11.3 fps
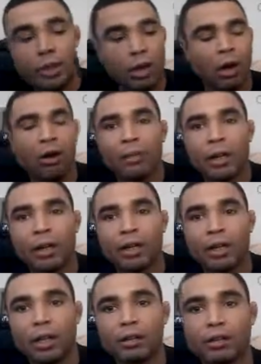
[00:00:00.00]
armbar
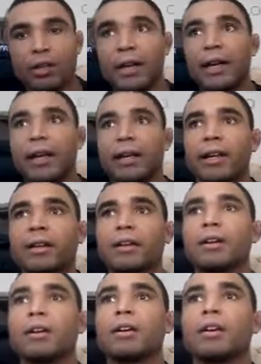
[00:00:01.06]
close side.
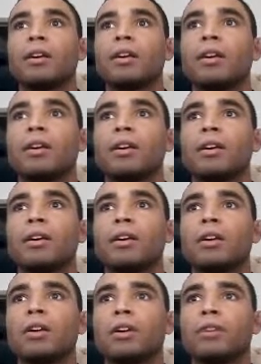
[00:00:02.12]

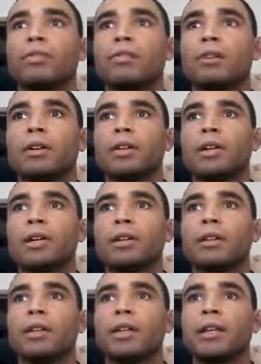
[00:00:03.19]
Go for
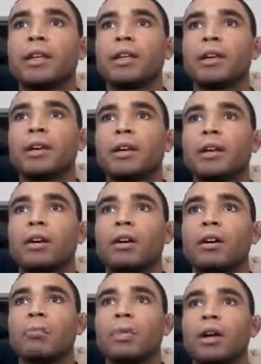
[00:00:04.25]
the
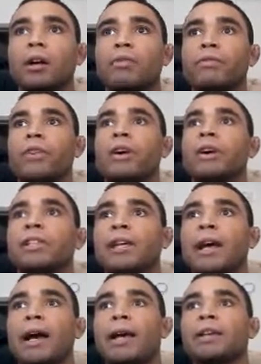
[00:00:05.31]
armbar far
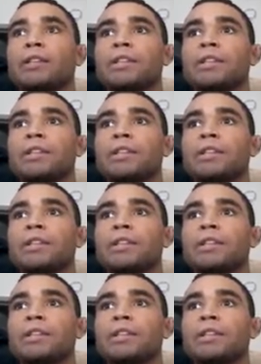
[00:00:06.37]
side,